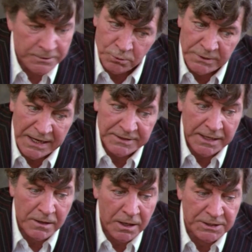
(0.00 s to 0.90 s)
You without
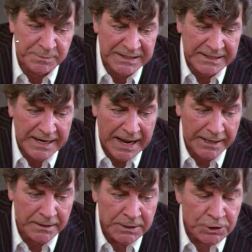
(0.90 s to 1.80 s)
that knowledge, Billy
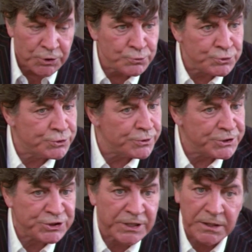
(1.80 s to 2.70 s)
Clyde, you sure
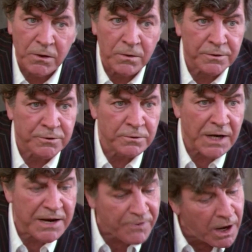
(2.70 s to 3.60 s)
as shit going through
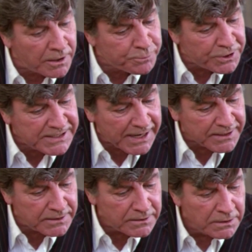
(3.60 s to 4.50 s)
life
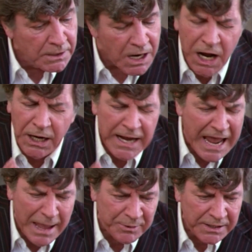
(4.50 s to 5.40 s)
unprotected,
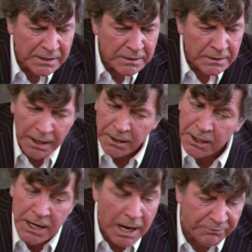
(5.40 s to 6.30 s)
unhappy, and
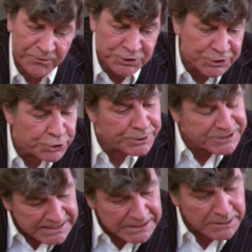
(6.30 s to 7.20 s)
unhelpful to your
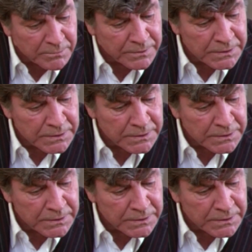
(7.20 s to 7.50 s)
team.